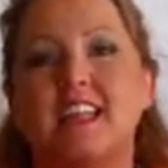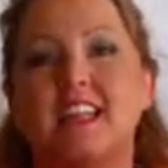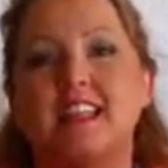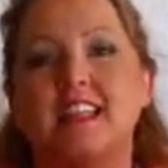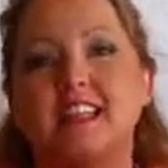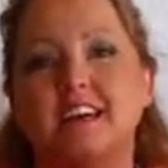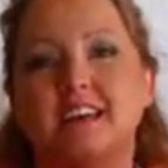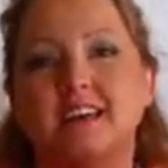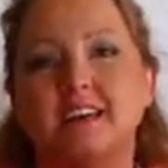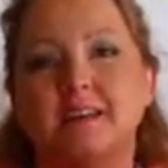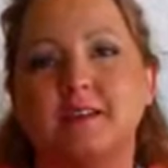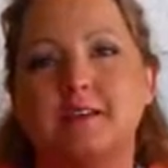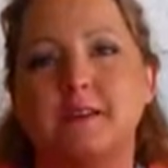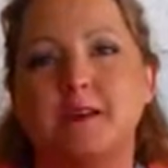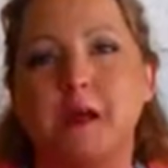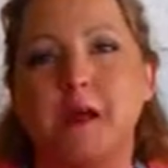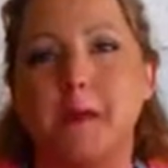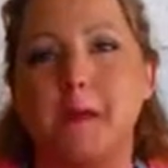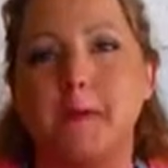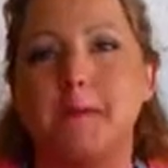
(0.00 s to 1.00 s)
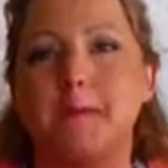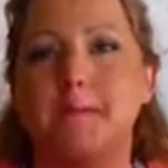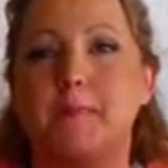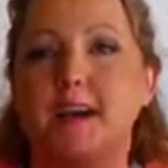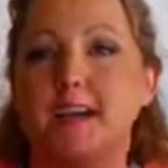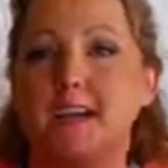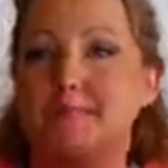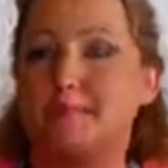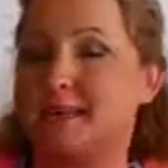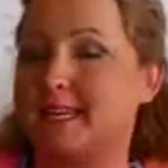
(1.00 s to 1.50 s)
the
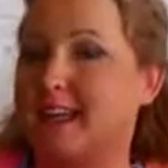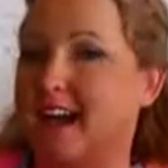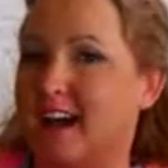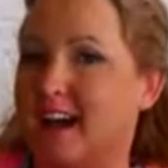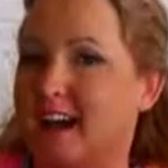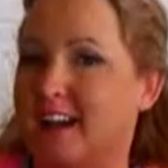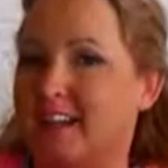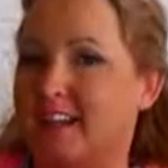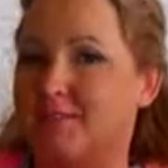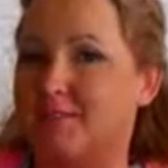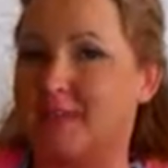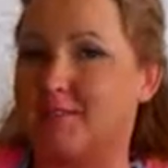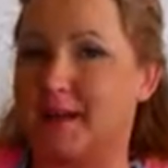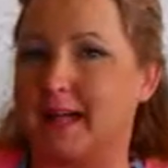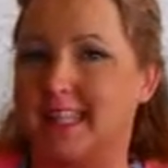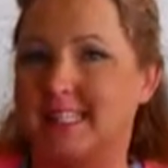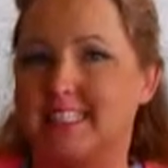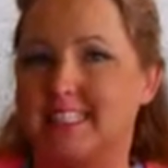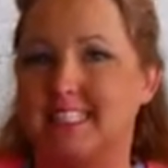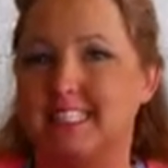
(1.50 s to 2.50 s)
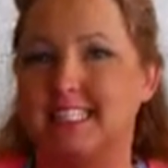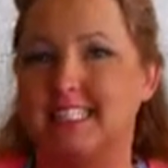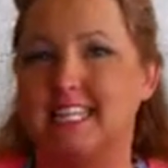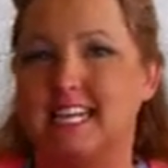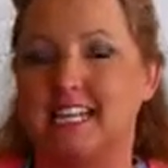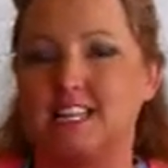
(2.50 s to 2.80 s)
Bug Be Gone repellent